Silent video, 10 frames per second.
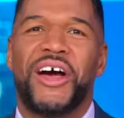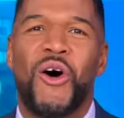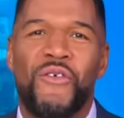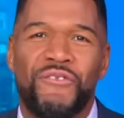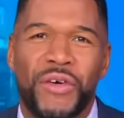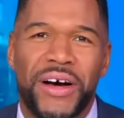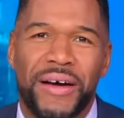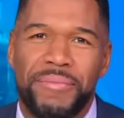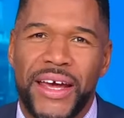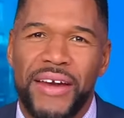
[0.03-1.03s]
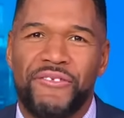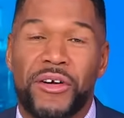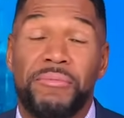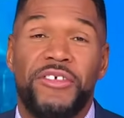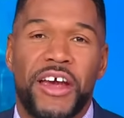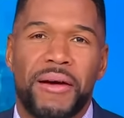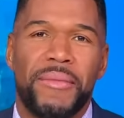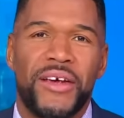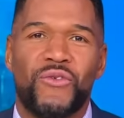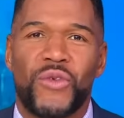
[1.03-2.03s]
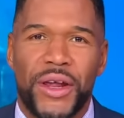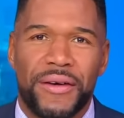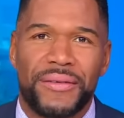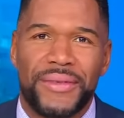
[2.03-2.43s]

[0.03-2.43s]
hopeful update from Jeremy Renner.